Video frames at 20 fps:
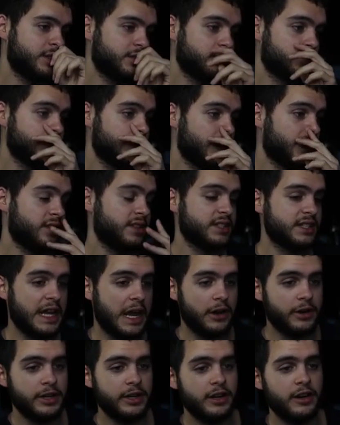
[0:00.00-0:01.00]
So check this
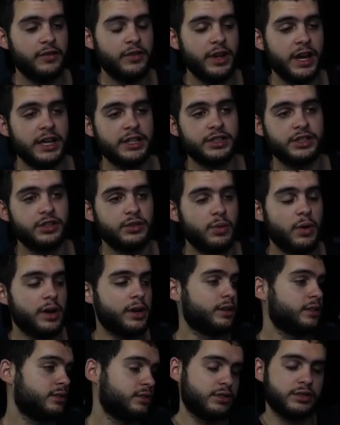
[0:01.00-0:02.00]
out here if you guys do
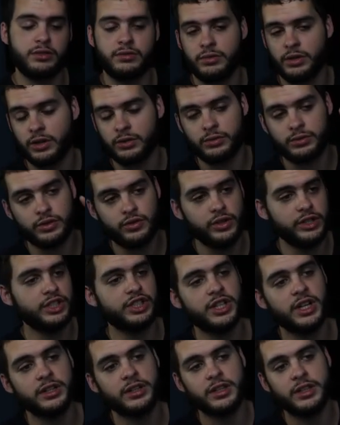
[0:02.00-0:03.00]
want to, you know,
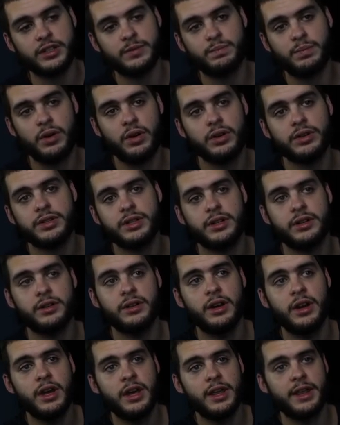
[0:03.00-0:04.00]
screenshot this, pause here.
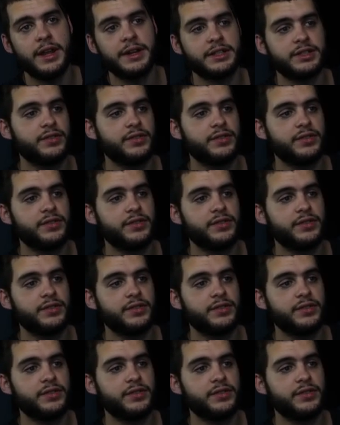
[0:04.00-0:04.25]
That is